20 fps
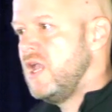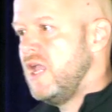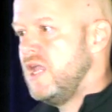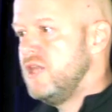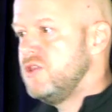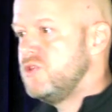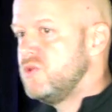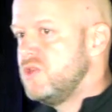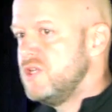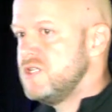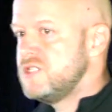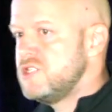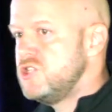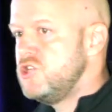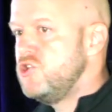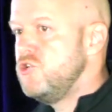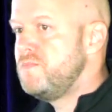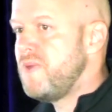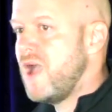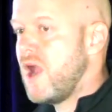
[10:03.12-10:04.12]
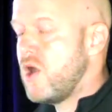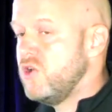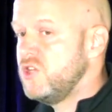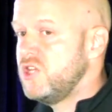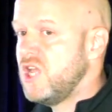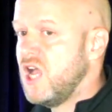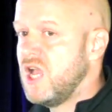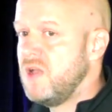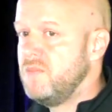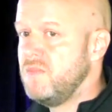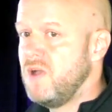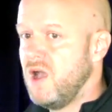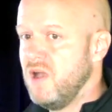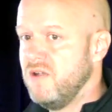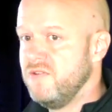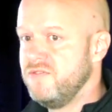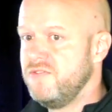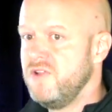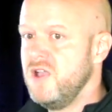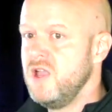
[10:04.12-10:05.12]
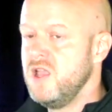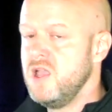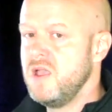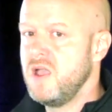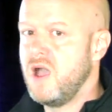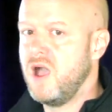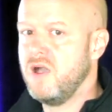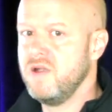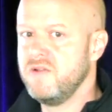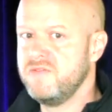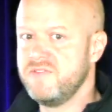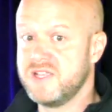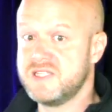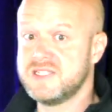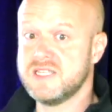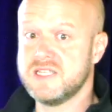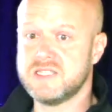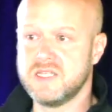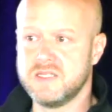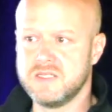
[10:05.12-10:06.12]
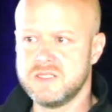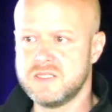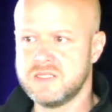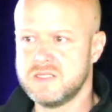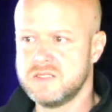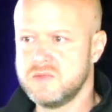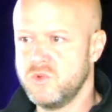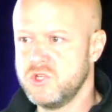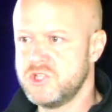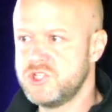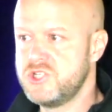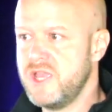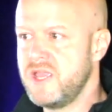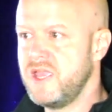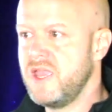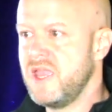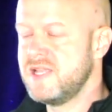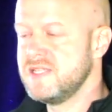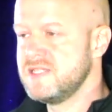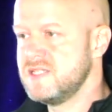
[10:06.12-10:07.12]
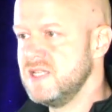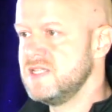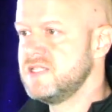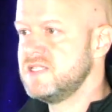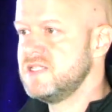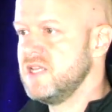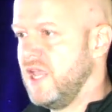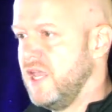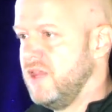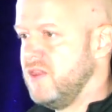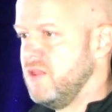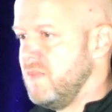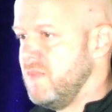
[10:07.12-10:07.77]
into this new paradigm of existence, which they exist in the